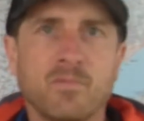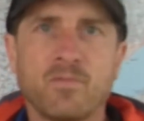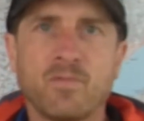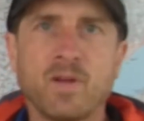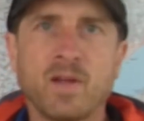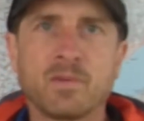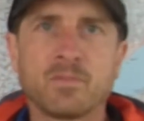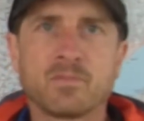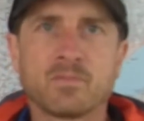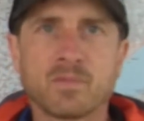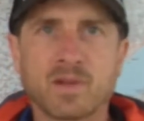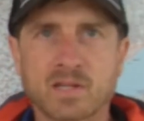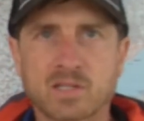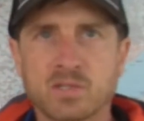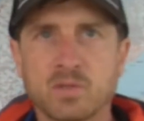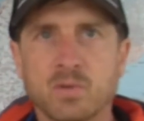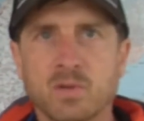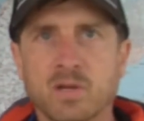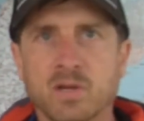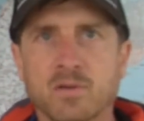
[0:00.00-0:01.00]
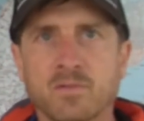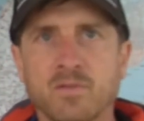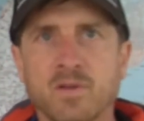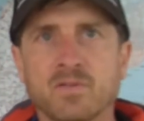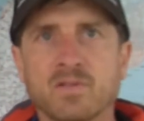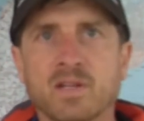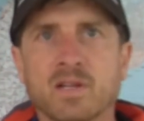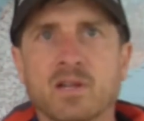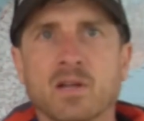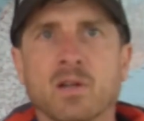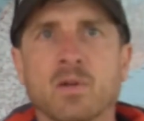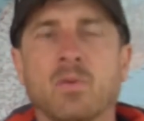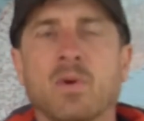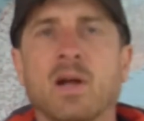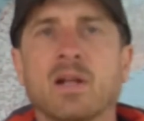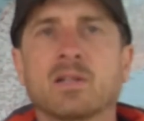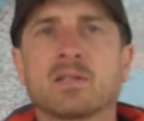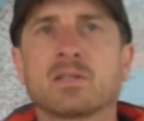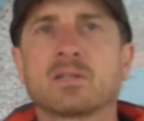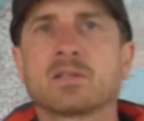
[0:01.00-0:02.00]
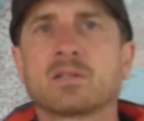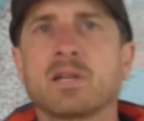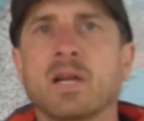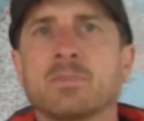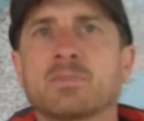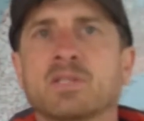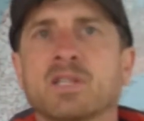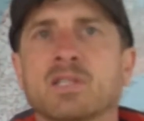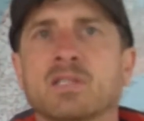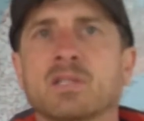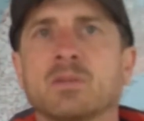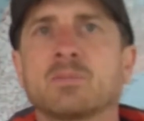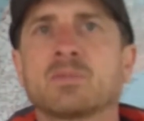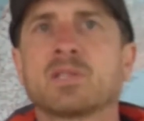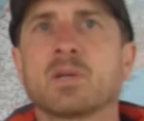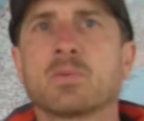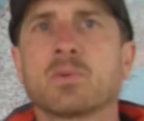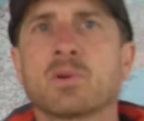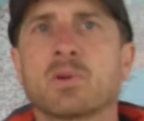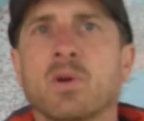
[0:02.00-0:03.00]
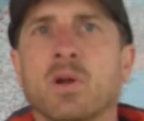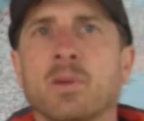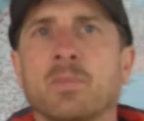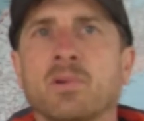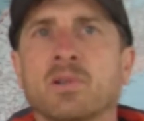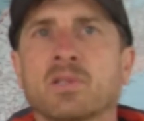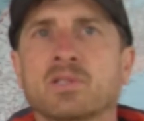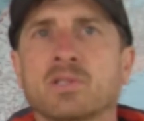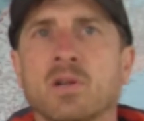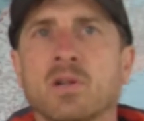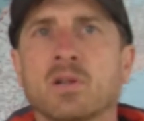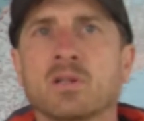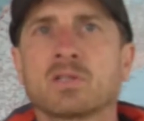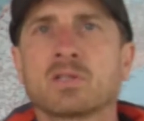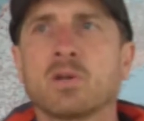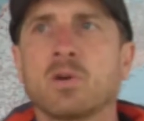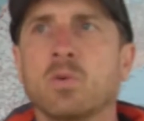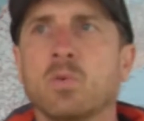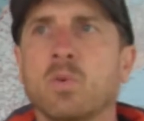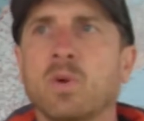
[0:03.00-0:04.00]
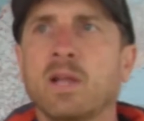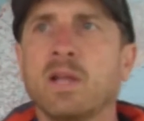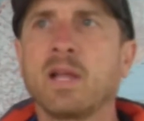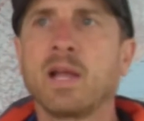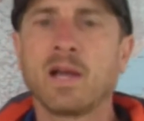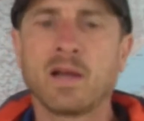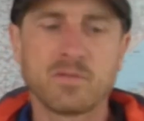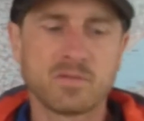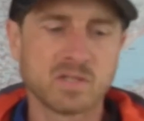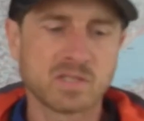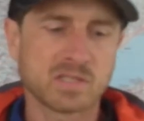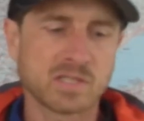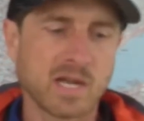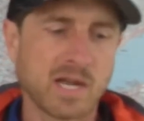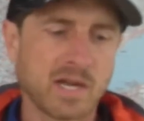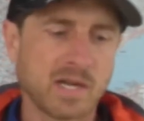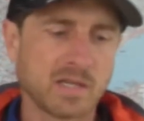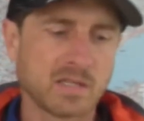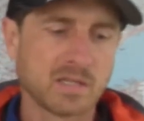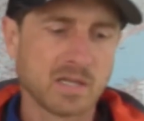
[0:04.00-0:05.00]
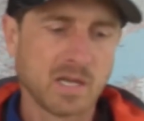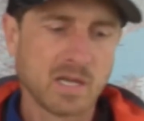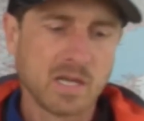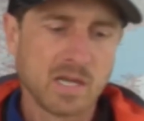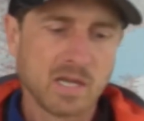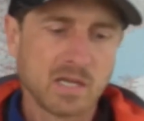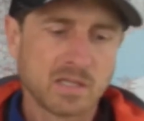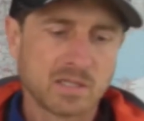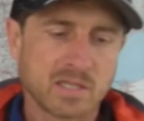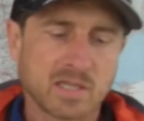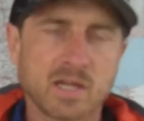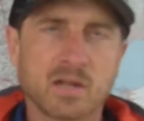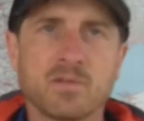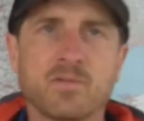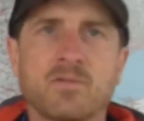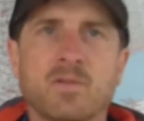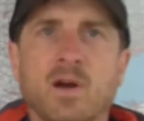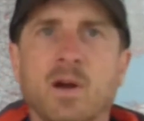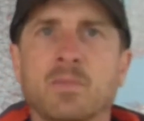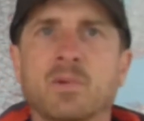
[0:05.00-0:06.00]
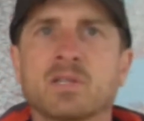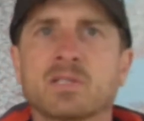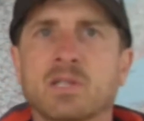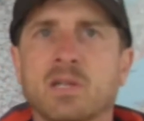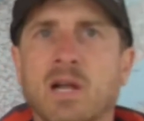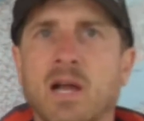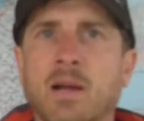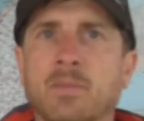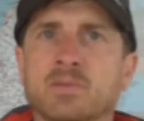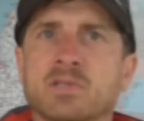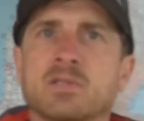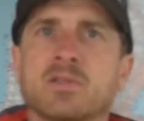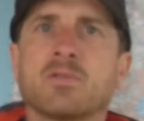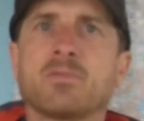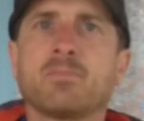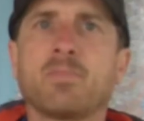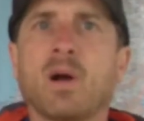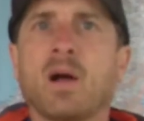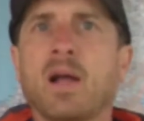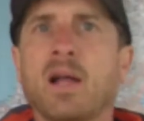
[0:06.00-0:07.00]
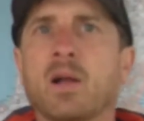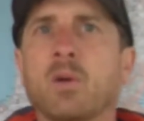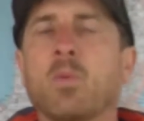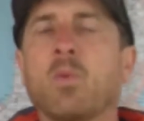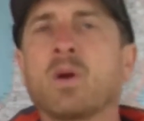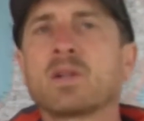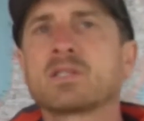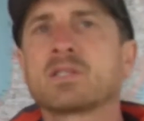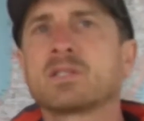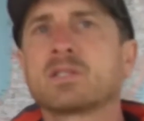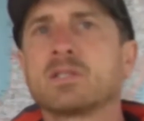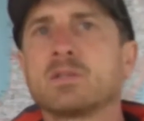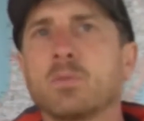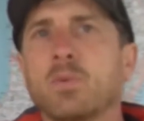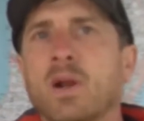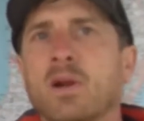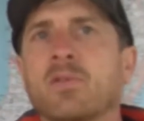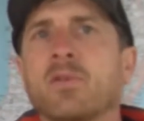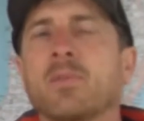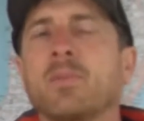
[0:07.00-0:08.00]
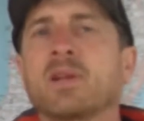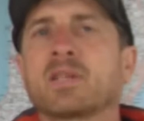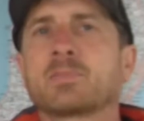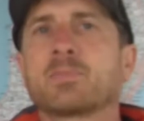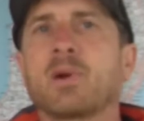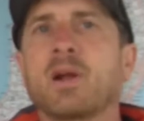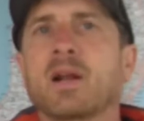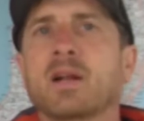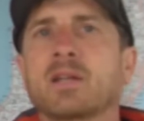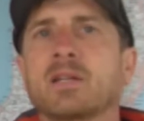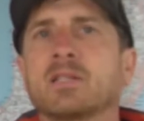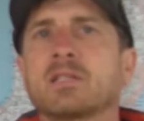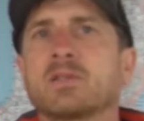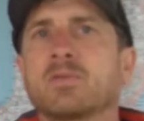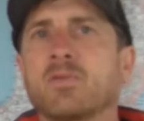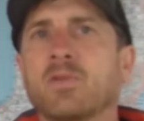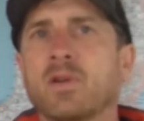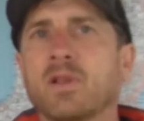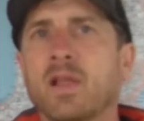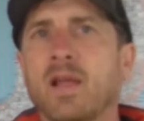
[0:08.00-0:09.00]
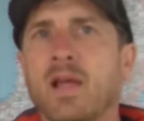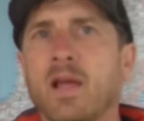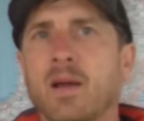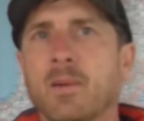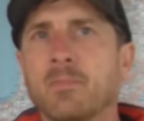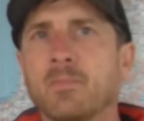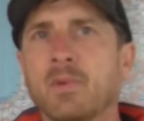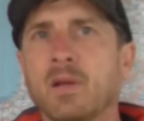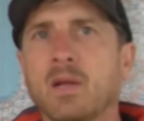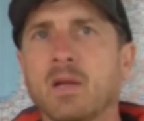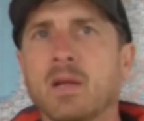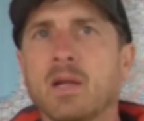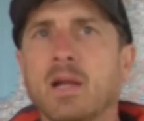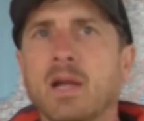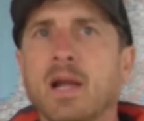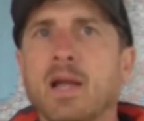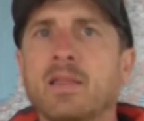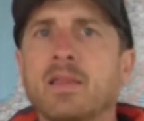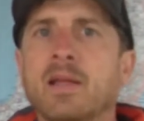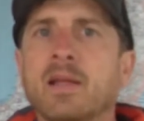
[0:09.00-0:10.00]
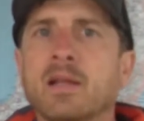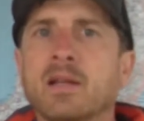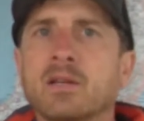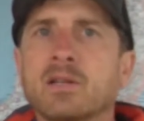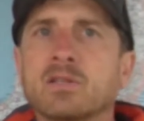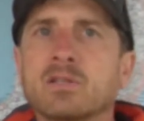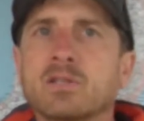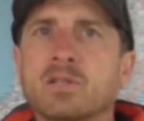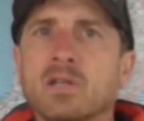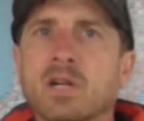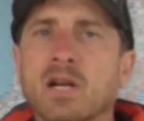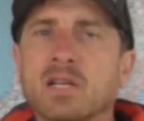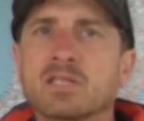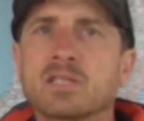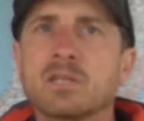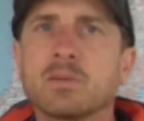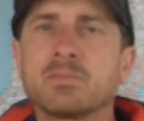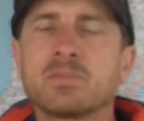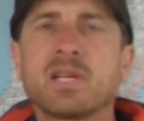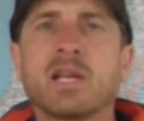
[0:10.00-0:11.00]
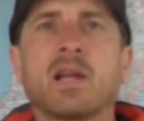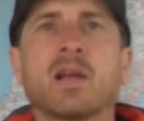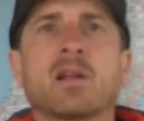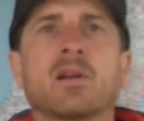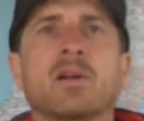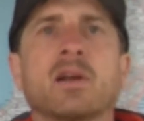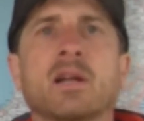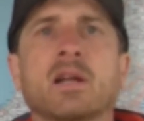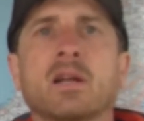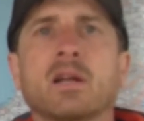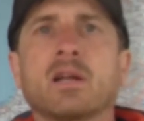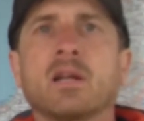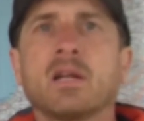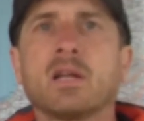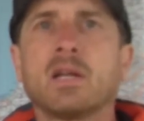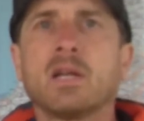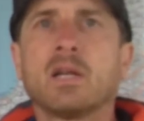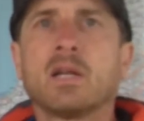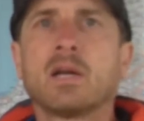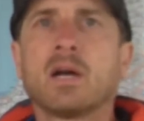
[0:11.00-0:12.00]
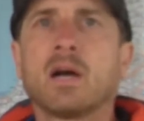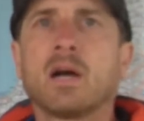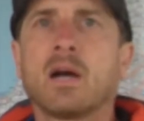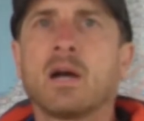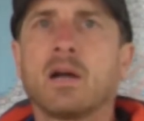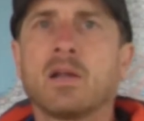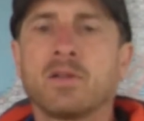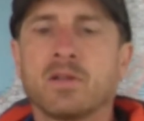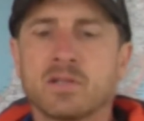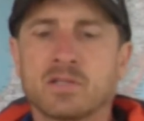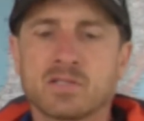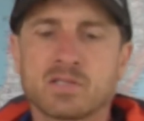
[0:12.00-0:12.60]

fit, like 250 kilowatt type systems that we're going to be installing. So we have decided to give farmers an option of buying what's whatever the best product is for them and then custom tailoring uh, the